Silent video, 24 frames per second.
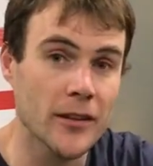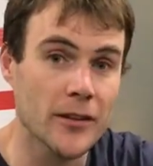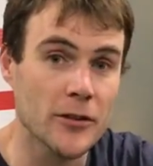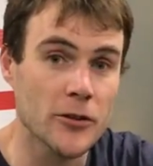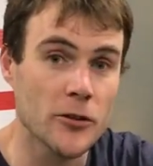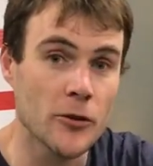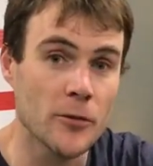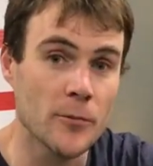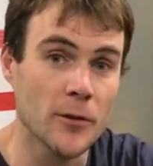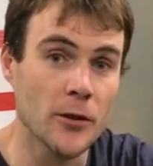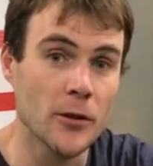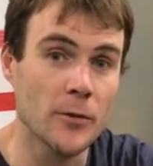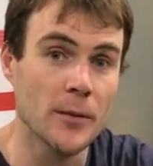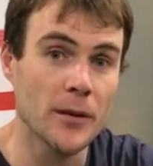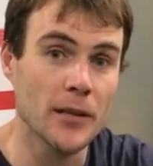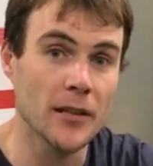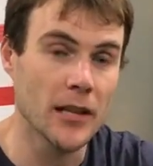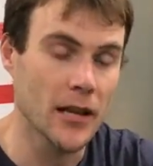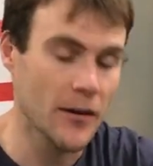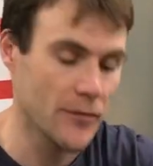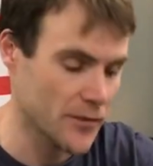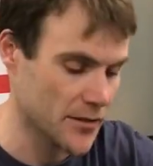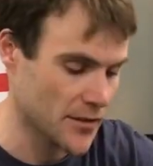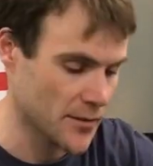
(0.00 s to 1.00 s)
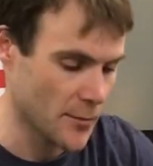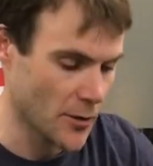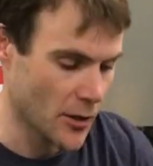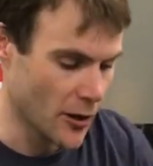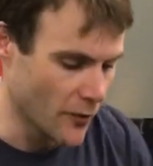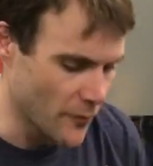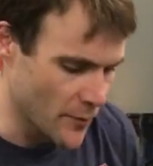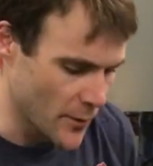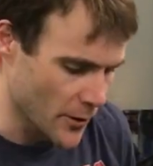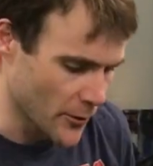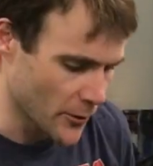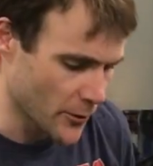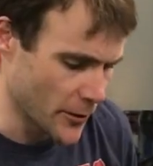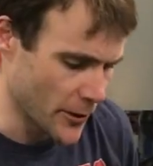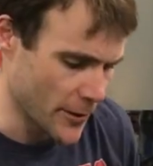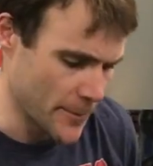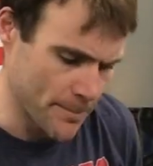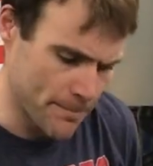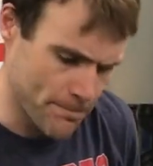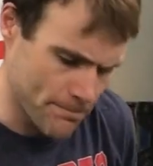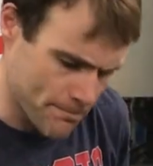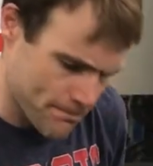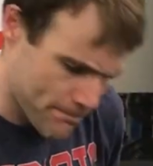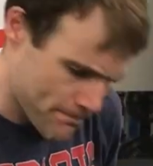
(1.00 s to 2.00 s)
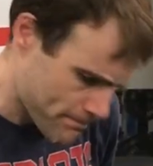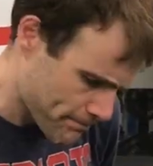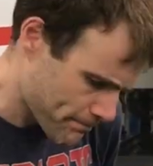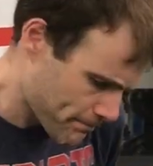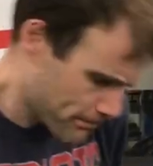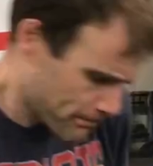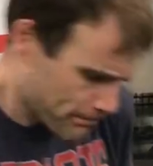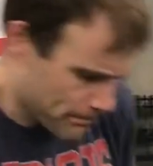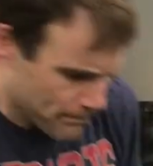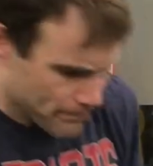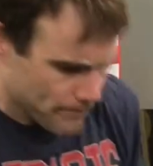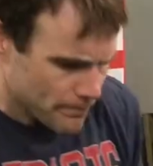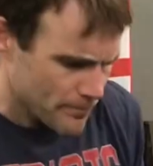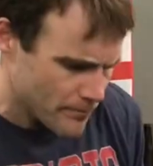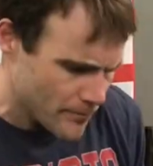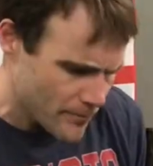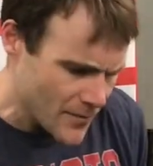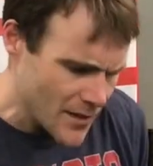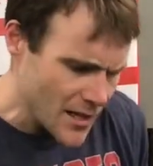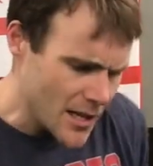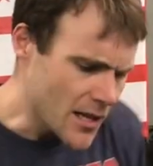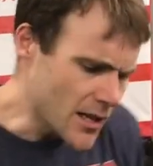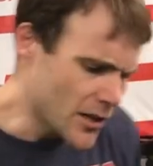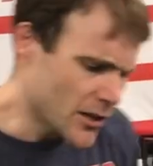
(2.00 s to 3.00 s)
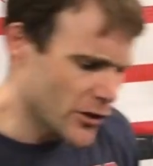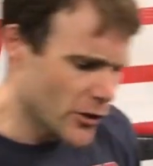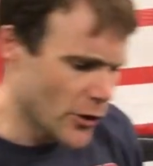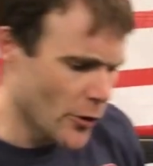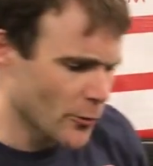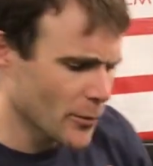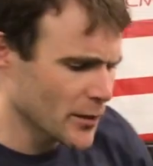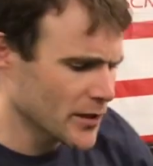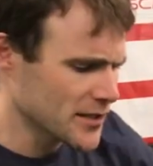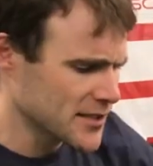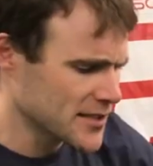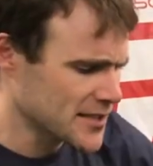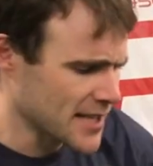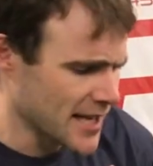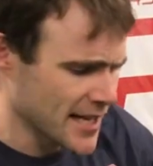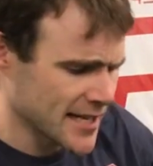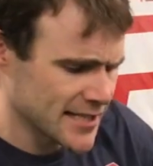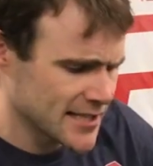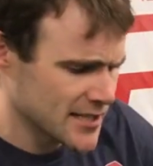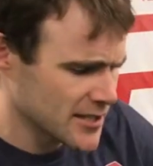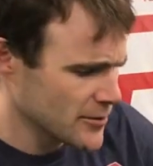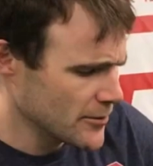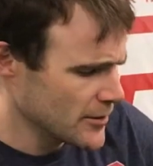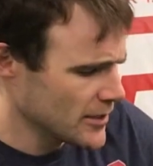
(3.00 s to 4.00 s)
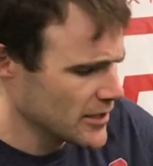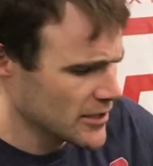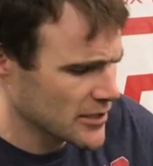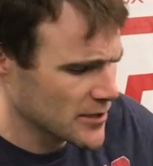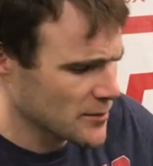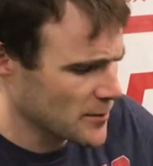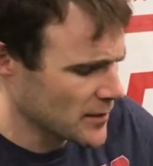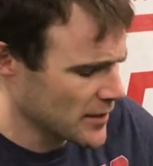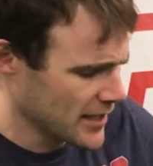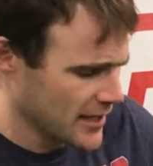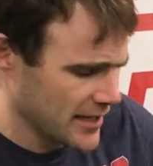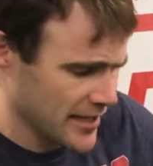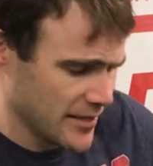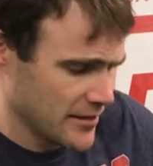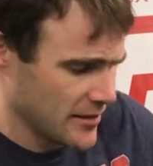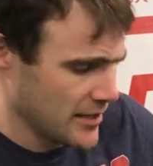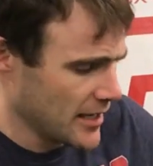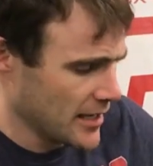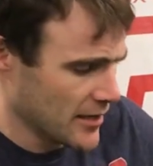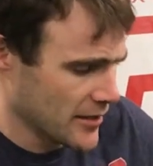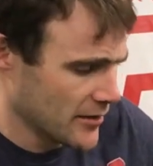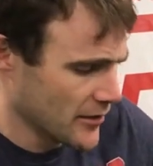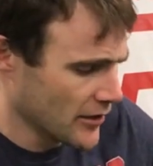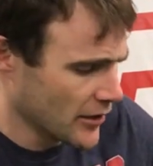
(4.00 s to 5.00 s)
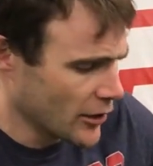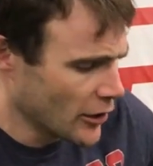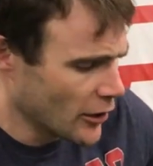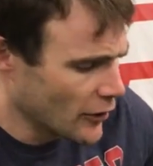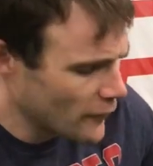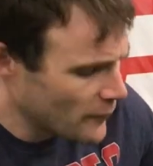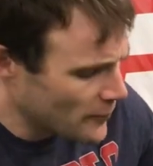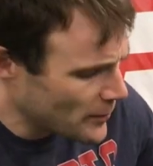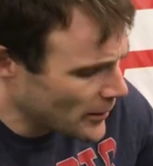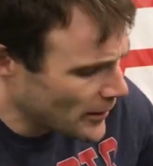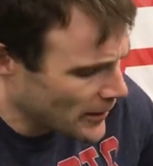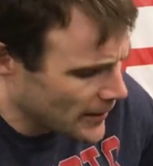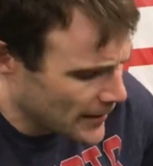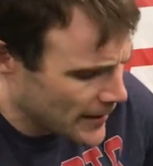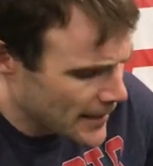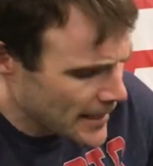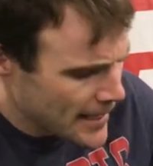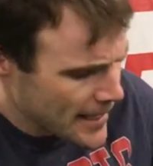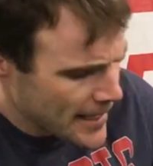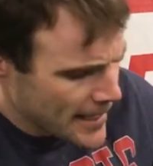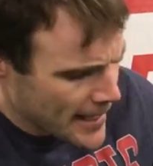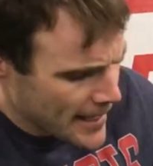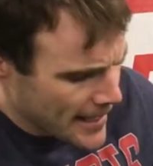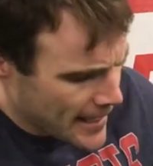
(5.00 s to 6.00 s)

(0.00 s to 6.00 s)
Let's show them a little bit of love with some golf ball rolling. No real science to it, you just want to get on the golf ball.